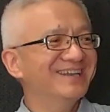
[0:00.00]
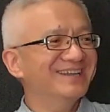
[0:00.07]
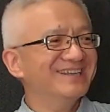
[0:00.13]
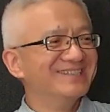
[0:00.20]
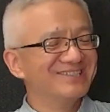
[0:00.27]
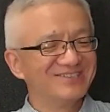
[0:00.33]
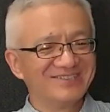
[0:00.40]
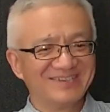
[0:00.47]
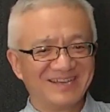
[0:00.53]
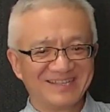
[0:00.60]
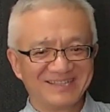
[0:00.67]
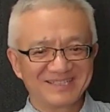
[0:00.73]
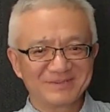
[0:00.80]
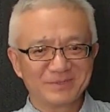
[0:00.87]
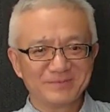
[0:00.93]
So at
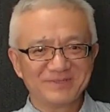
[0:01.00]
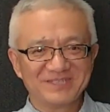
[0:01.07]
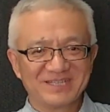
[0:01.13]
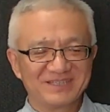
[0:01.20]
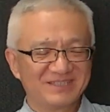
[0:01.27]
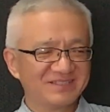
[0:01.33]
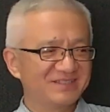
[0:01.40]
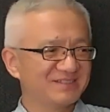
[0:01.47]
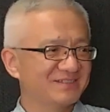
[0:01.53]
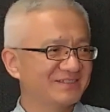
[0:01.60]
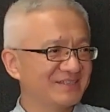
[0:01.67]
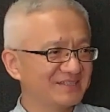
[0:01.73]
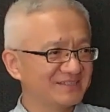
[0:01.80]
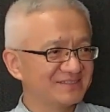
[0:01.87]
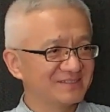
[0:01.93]
this moment, I think
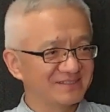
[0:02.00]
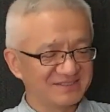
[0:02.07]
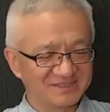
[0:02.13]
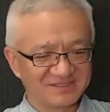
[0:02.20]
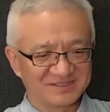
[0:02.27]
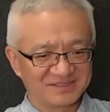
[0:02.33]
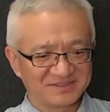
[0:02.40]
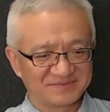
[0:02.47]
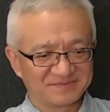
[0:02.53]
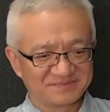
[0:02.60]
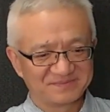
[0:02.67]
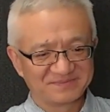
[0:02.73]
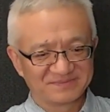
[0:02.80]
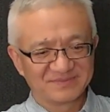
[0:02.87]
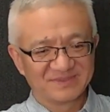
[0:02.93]
that's the
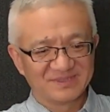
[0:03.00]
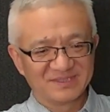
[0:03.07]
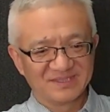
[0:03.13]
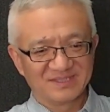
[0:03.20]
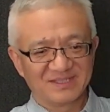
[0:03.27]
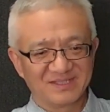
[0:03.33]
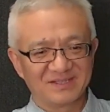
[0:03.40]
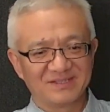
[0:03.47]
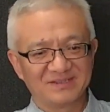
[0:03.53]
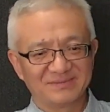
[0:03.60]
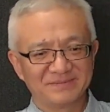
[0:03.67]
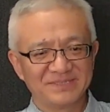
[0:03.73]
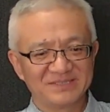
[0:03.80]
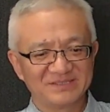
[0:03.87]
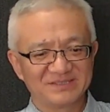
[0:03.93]

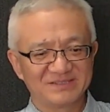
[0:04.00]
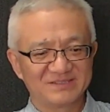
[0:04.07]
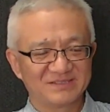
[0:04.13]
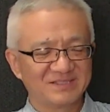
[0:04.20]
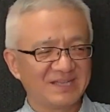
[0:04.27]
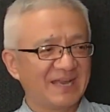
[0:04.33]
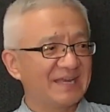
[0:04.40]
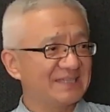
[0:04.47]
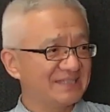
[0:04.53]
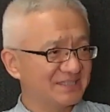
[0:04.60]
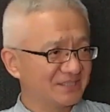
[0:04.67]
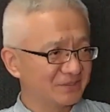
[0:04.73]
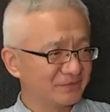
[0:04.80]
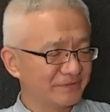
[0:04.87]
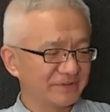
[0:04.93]
major headache
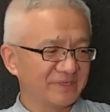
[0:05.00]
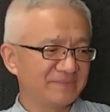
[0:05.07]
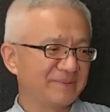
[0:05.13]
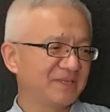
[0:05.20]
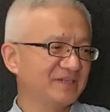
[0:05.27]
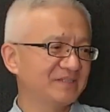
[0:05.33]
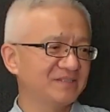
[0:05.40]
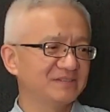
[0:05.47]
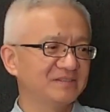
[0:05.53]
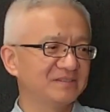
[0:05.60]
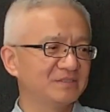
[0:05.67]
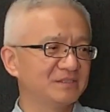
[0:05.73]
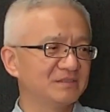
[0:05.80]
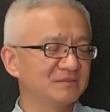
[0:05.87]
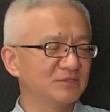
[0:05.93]
for applying a
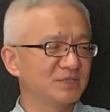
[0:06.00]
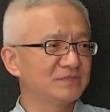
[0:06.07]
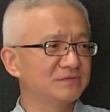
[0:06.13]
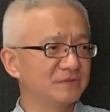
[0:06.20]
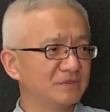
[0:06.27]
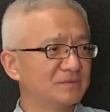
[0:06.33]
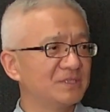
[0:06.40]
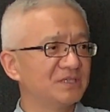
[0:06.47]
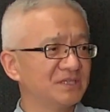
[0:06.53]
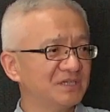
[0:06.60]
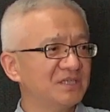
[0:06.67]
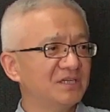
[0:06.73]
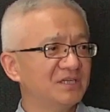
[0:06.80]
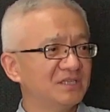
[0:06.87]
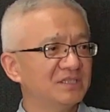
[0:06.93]
transformer
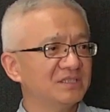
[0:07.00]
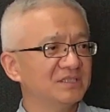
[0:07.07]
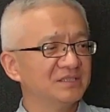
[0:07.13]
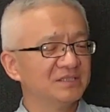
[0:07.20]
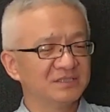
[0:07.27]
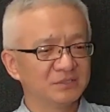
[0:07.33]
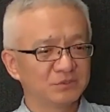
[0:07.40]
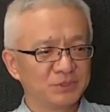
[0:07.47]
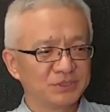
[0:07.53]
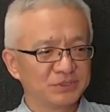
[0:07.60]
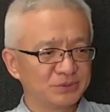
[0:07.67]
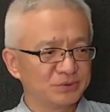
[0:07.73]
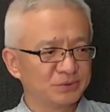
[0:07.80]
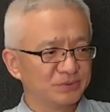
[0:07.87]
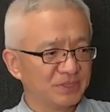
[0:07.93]
in the
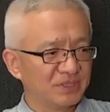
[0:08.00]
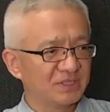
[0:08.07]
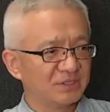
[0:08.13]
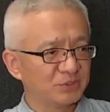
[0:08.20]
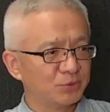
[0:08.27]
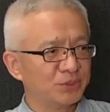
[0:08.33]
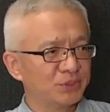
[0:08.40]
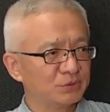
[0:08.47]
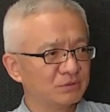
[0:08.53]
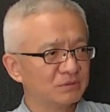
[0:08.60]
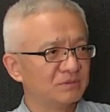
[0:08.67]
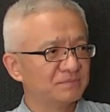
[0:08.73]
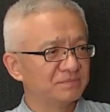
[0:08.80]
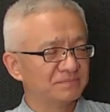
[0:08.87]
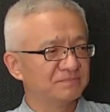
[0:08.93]
real
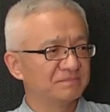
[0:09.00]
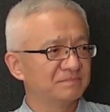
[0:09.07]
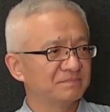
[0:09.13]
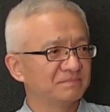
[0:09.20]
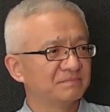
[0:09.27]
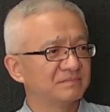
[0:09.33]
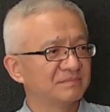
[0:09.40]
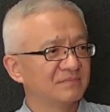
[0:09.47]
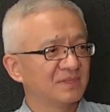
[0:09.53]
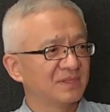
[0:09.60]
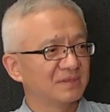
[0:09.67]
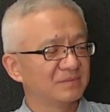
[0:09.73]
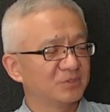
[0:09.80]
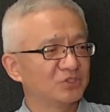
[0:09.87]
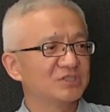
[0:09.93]

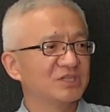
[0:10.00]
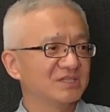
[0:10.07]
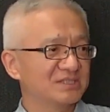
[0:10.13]
projects.